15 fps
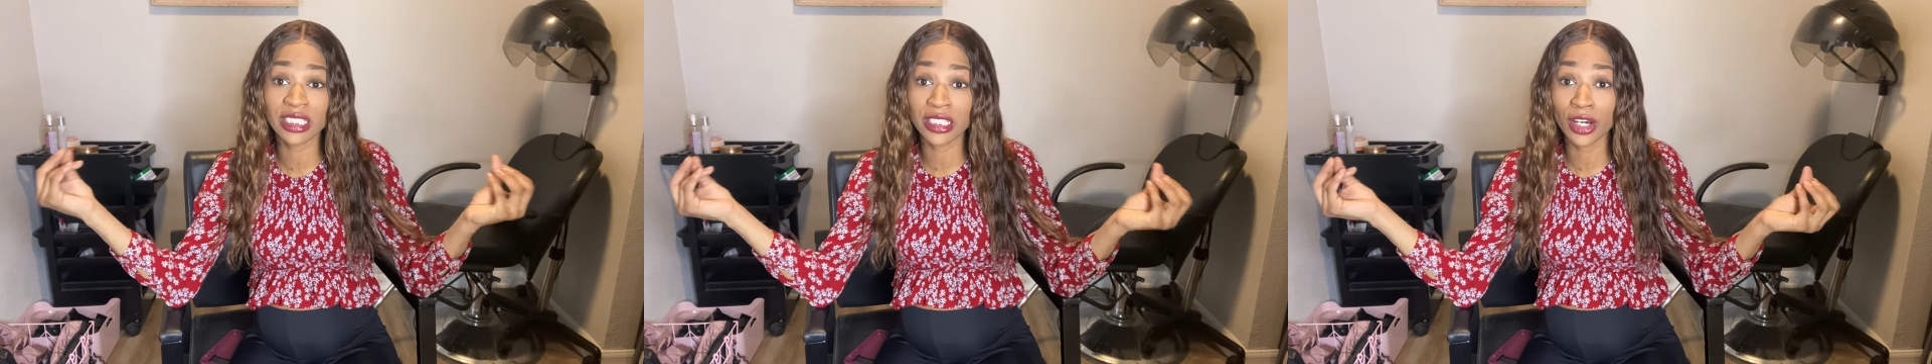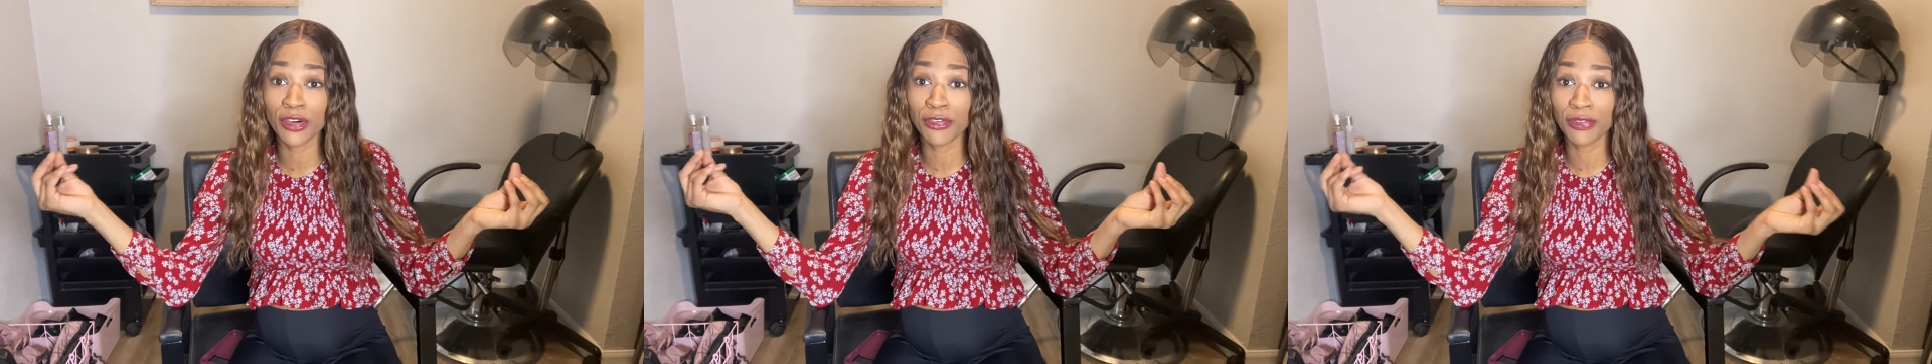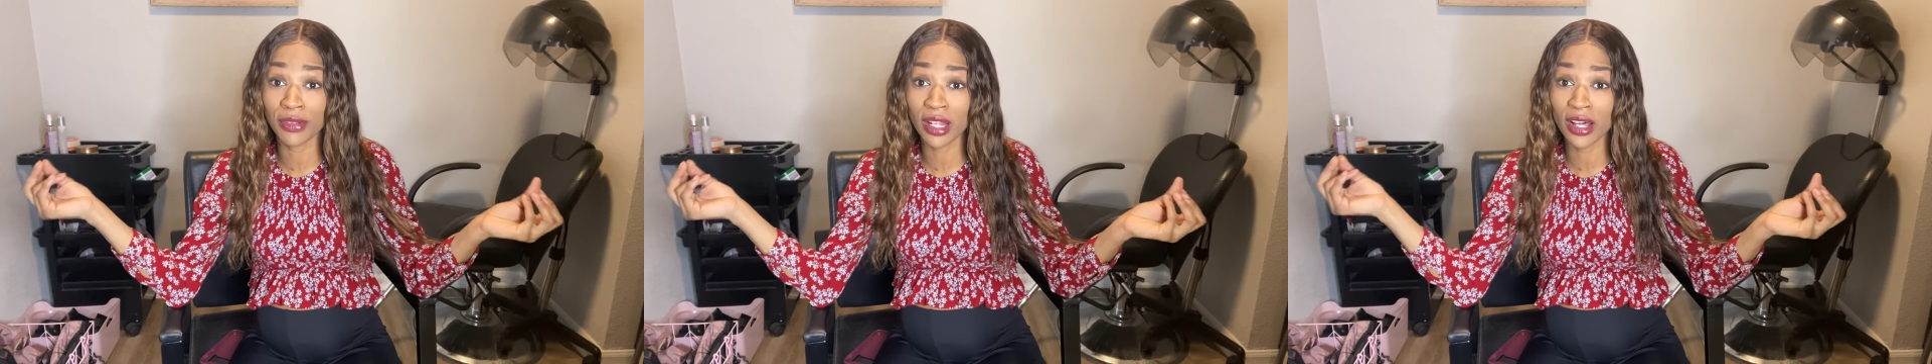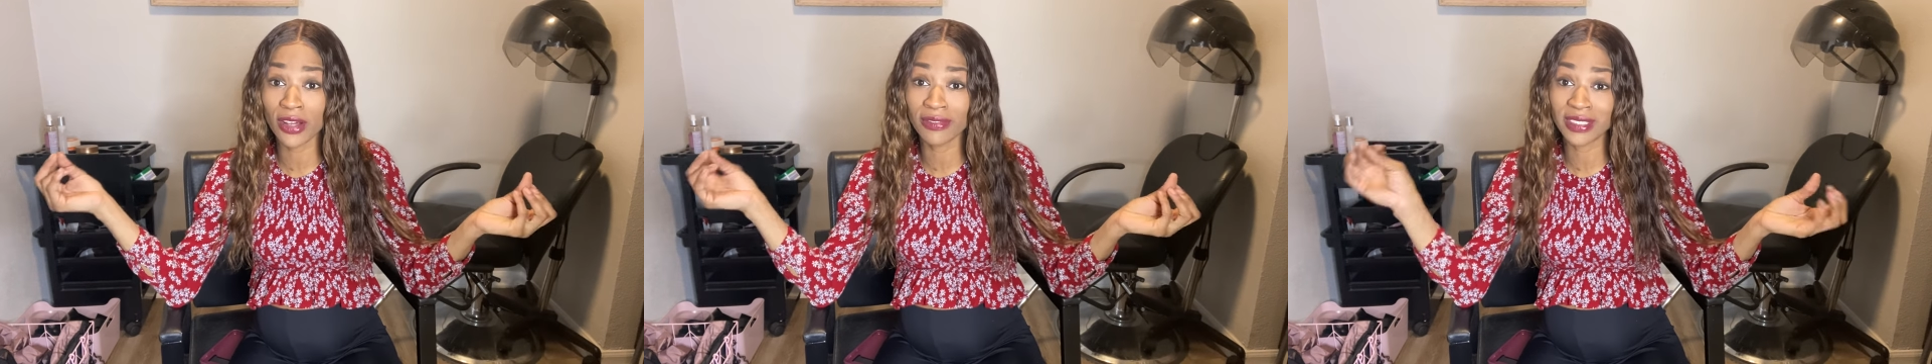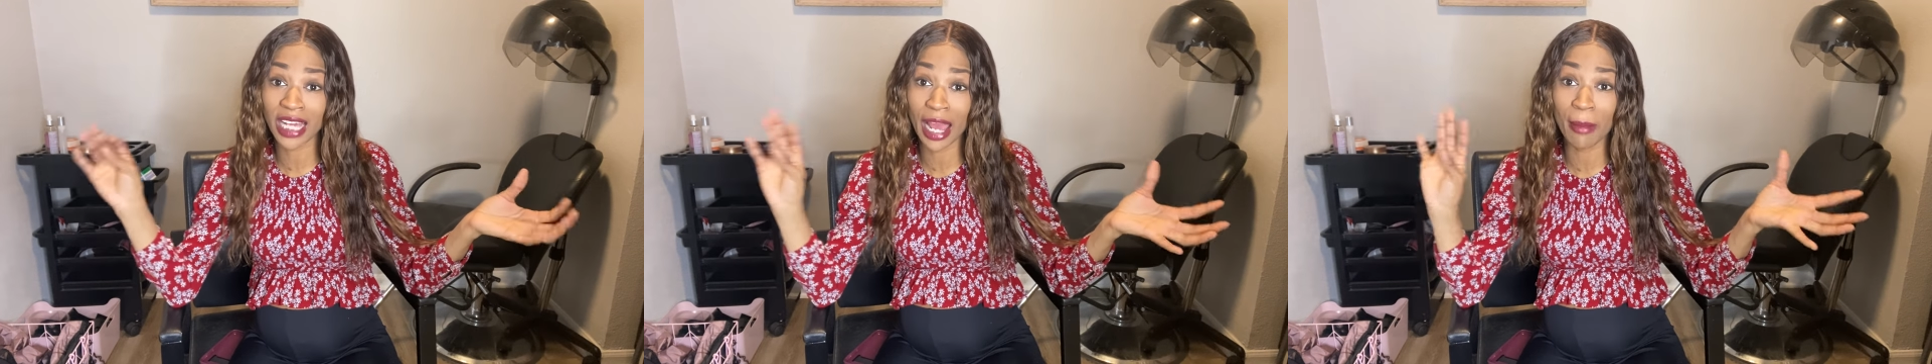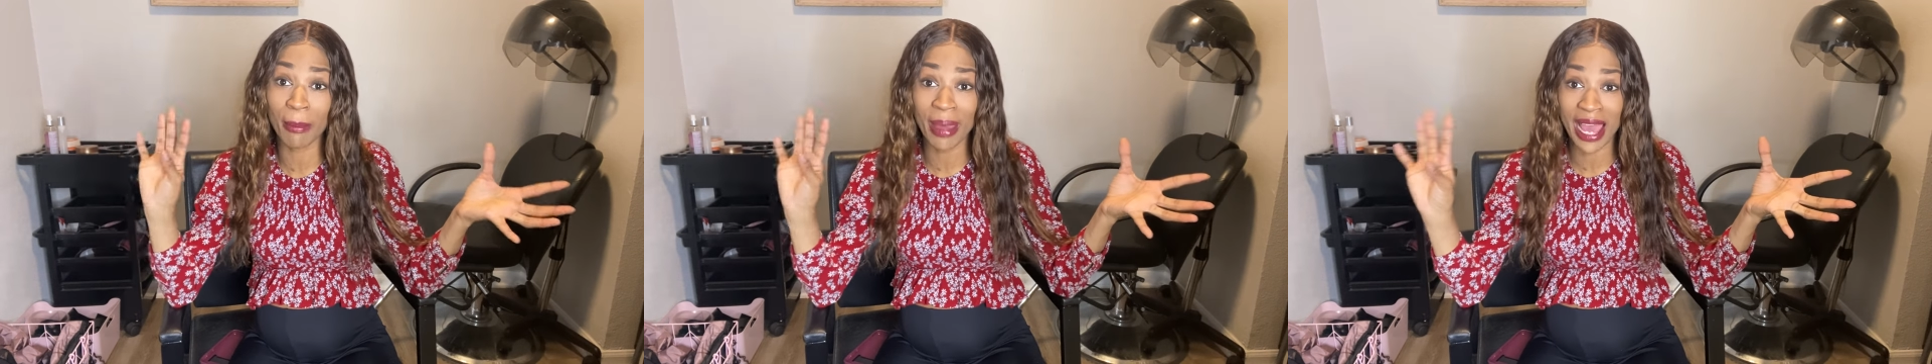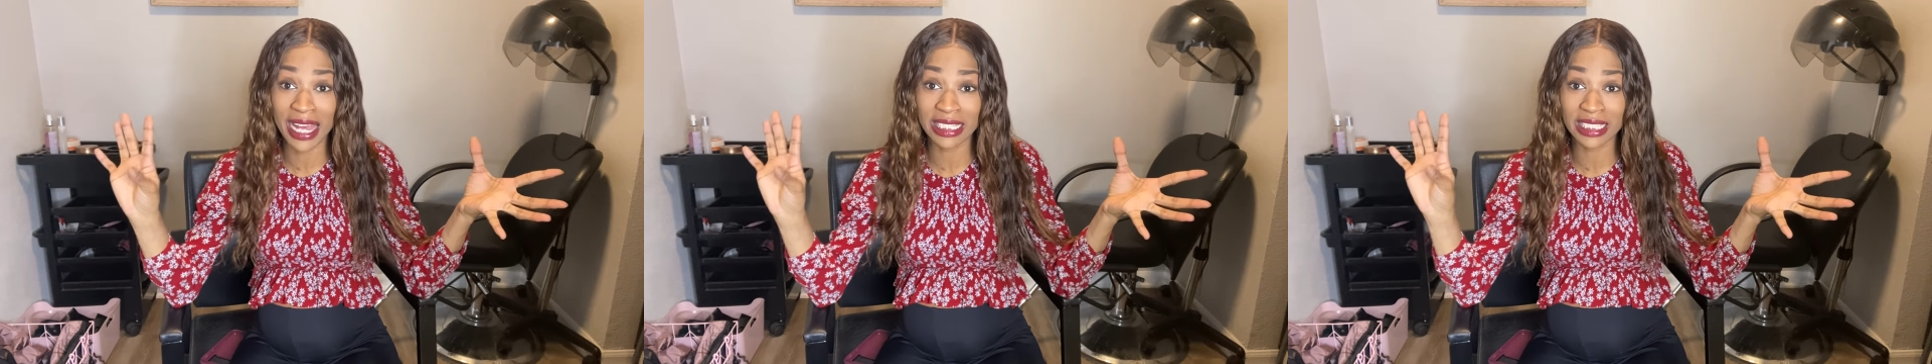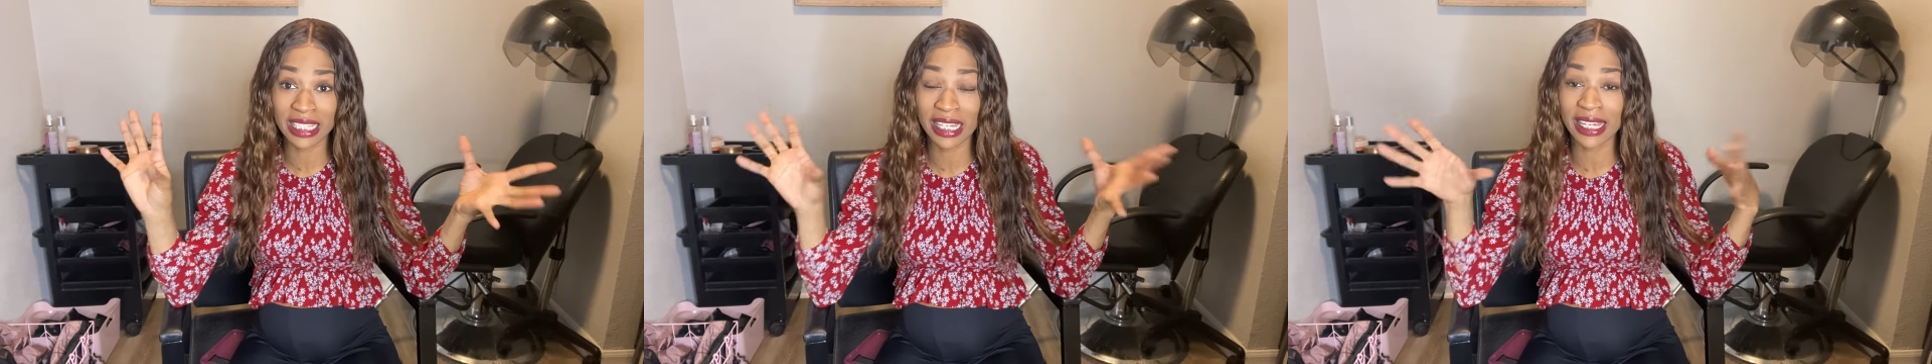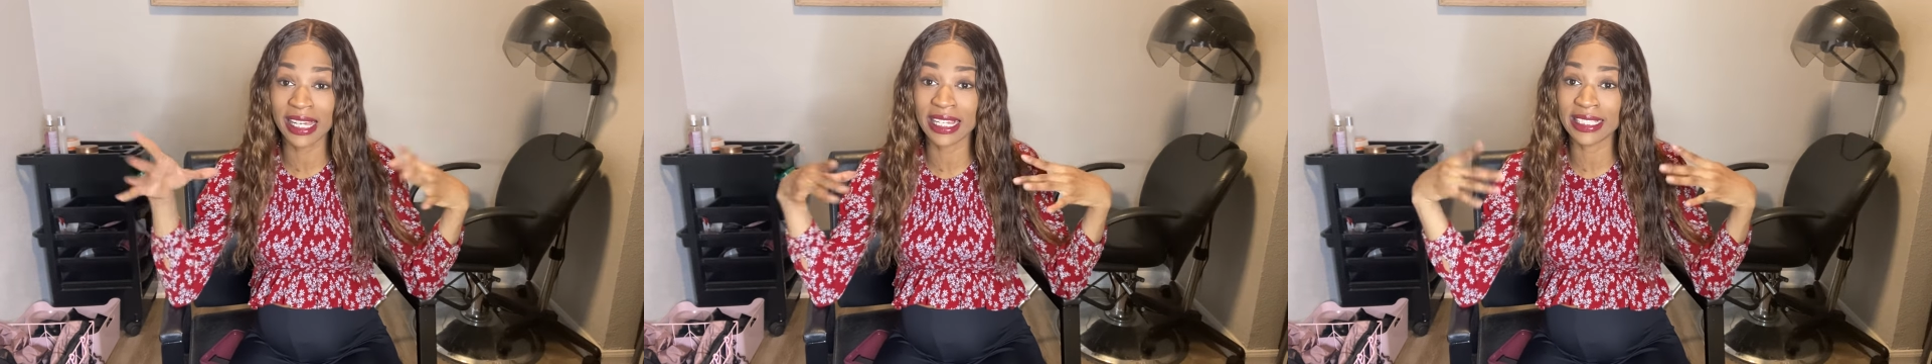self-love type basket